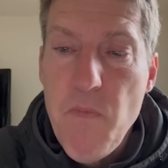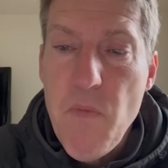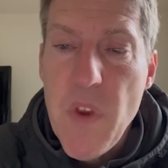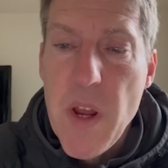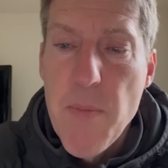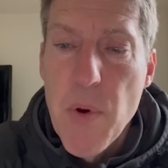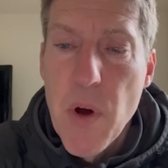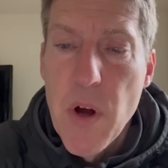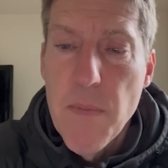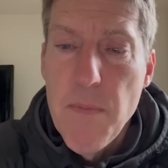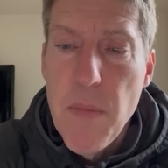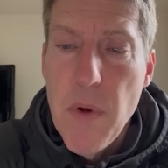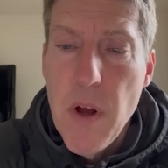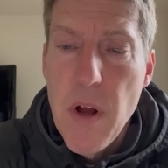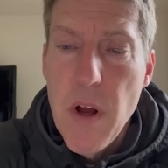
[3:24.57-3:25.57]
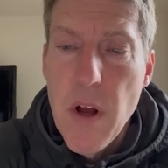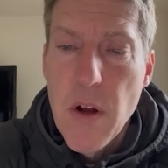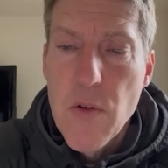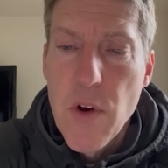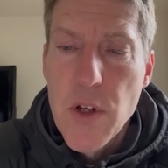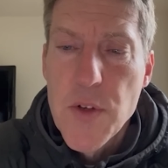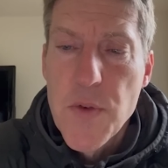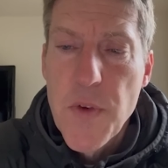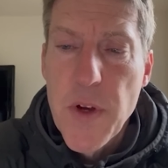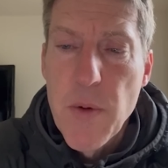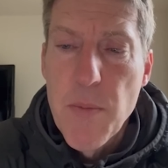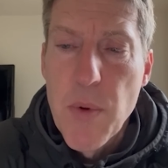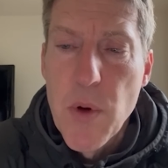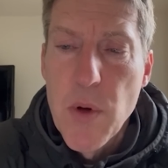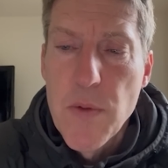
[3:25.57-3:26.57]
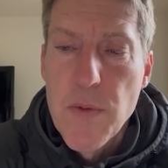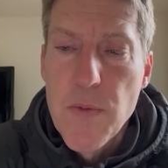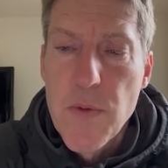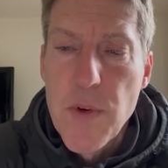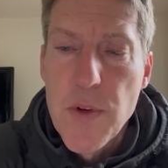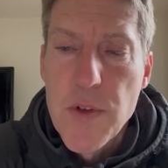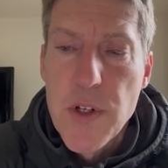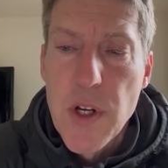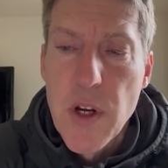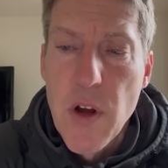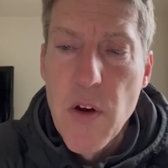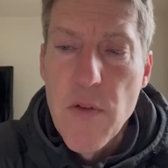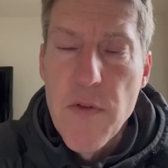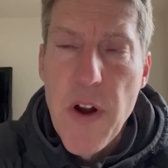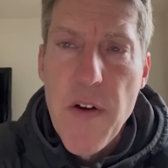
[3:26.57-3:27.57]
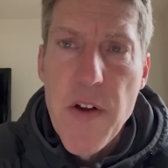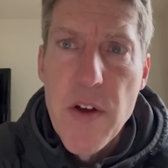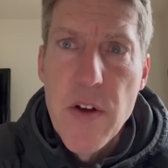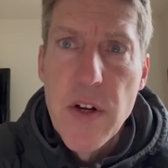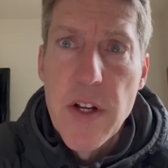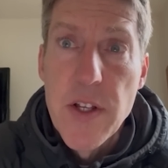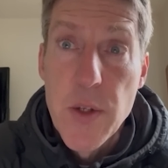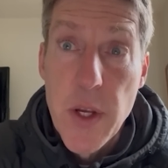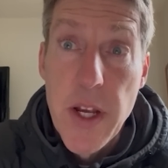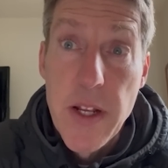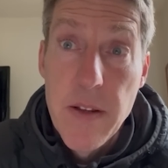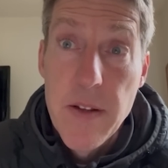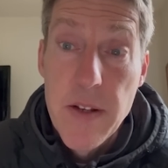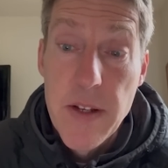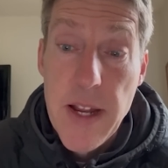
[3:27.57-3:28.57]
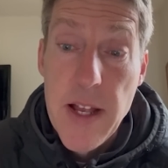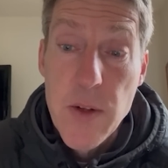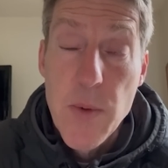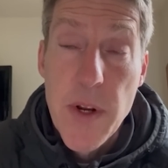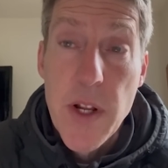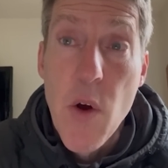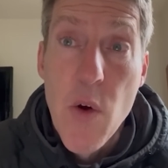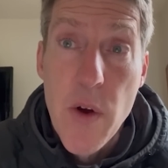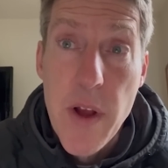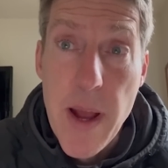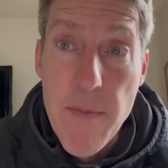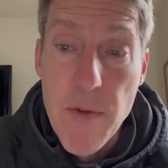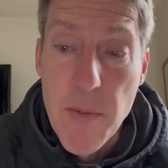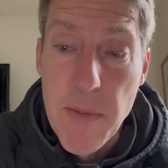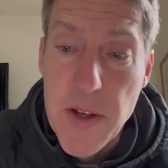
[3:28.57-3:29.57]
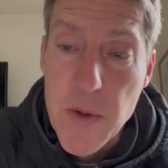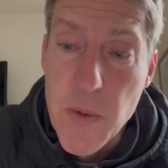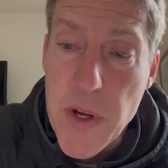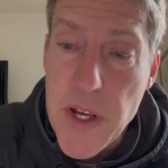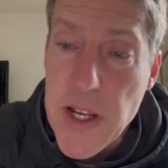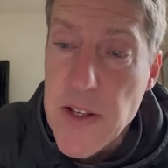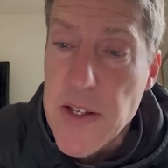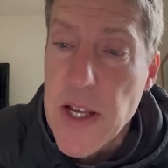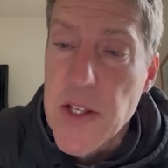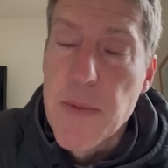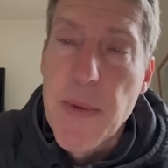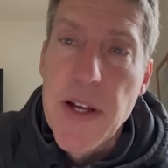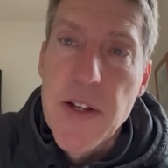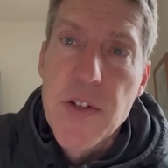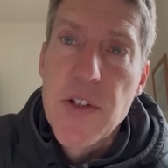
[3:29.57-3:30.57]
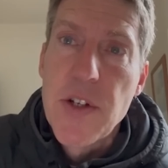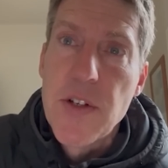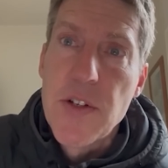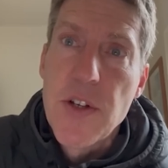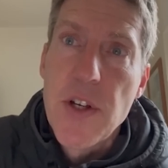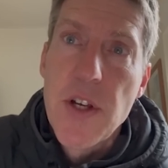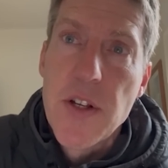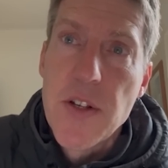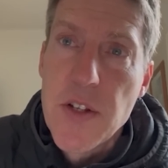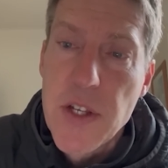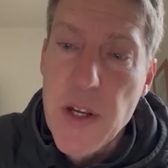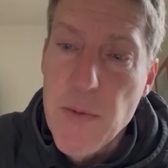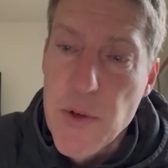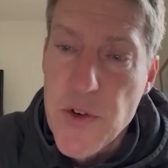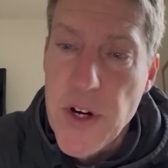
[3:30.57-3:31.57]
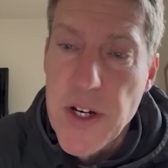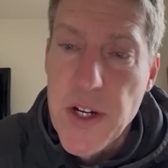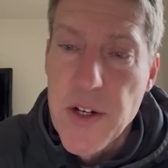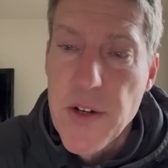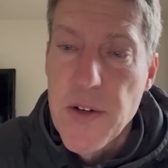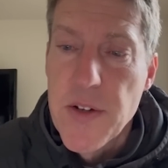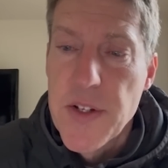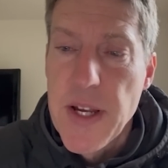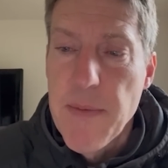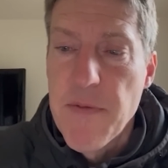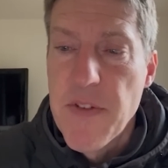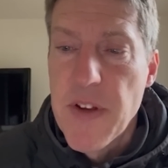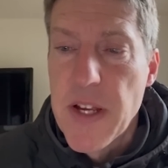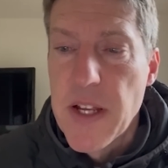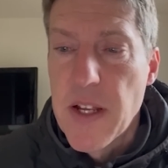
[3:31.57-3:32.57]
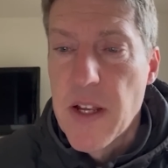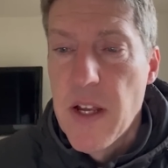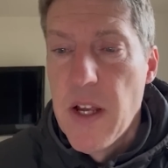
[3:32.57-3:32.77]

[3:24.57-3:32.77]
He put a cross-field ball through to Dalot very early, so that's where the goal came from last week in San Sebastian, so you can see he was trying to do the same thing.